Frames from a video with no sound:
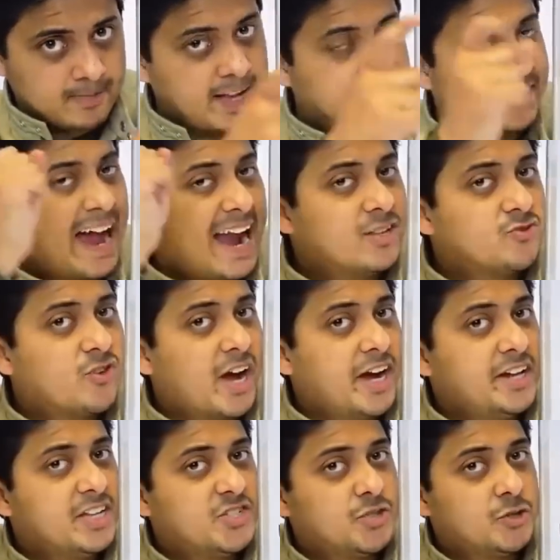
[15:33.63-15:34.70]
and that is why
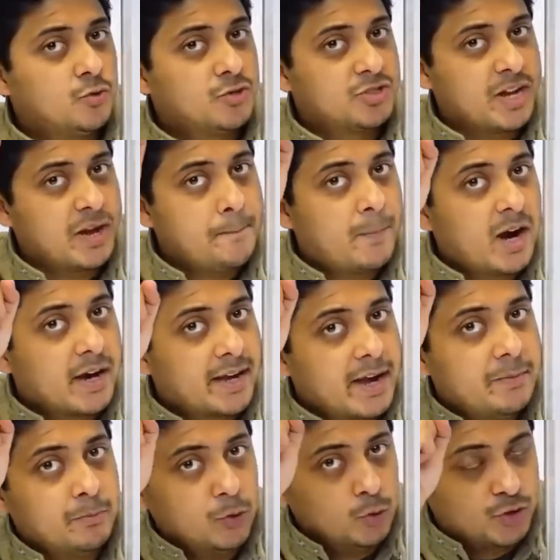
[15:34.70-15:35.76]
it is used in buck
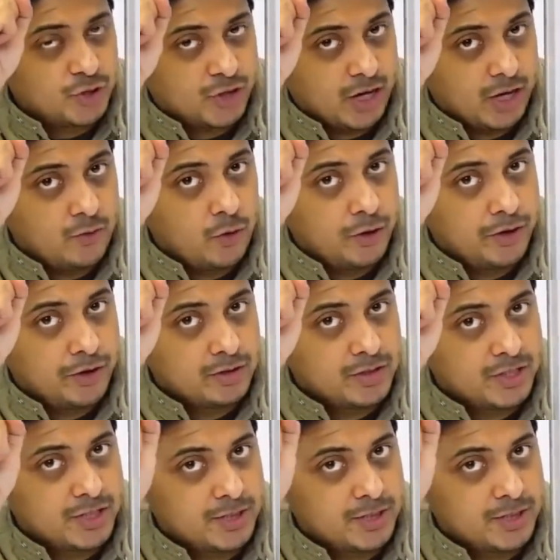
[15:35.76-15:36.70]
and boost converters.